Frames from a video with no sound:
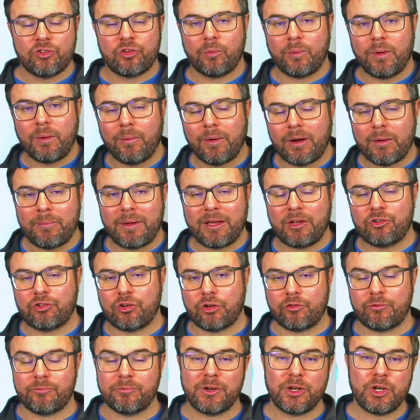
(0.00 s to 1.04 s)
want to make sure
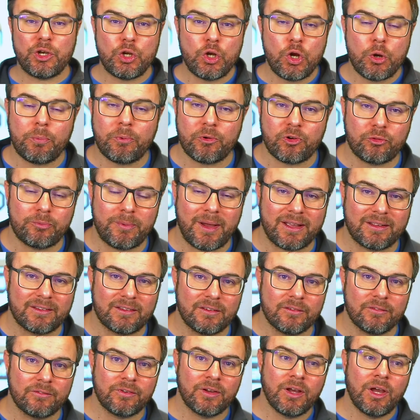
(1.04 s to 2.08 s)
from a new
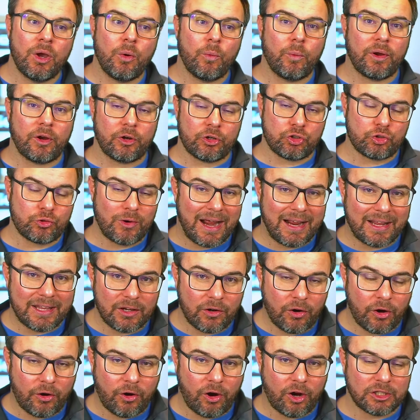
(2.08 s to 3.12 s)
perspective, we are tracking
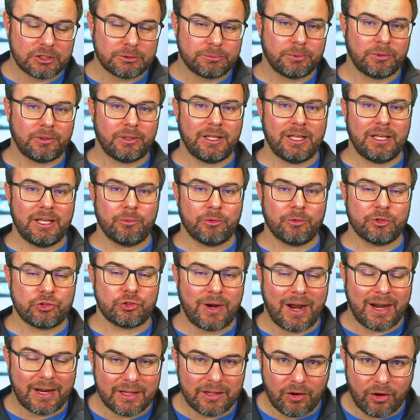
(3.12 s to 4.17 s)
our cost per lead, we're
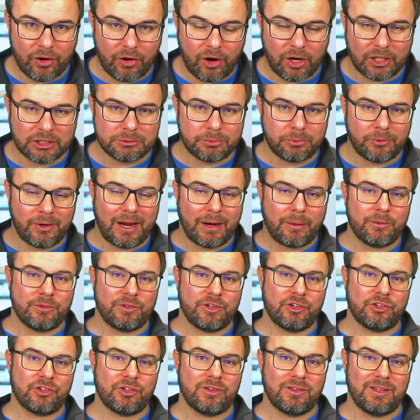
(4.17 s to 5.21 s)
tracking our cost per
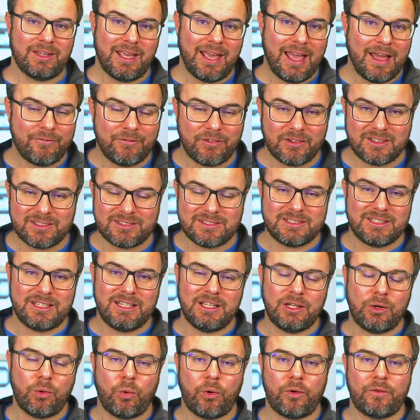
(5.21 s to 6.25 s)
acquisition, the efficacy
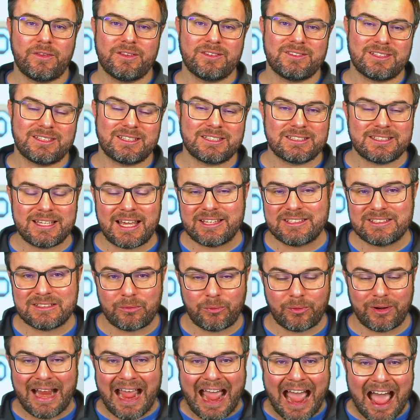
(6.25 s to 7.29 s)
or the success that
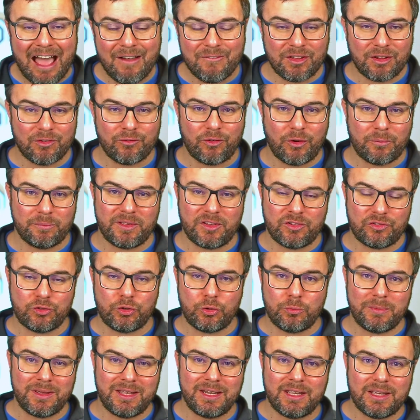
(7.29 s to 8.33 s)
we're having from these new
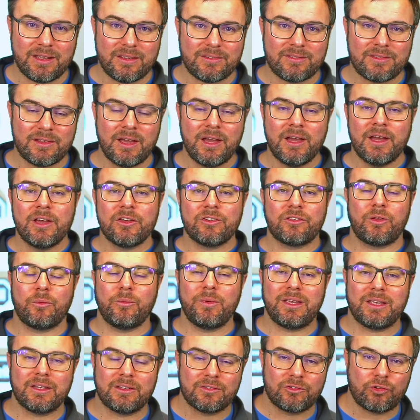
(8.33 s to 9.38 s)
medias so that we
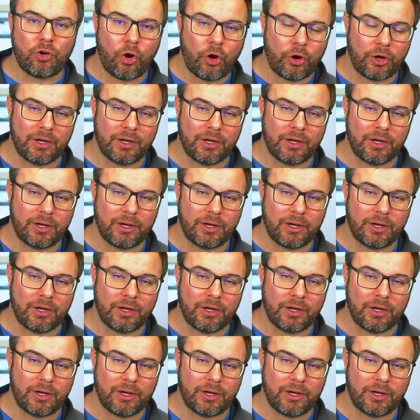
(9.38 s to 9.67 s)
can target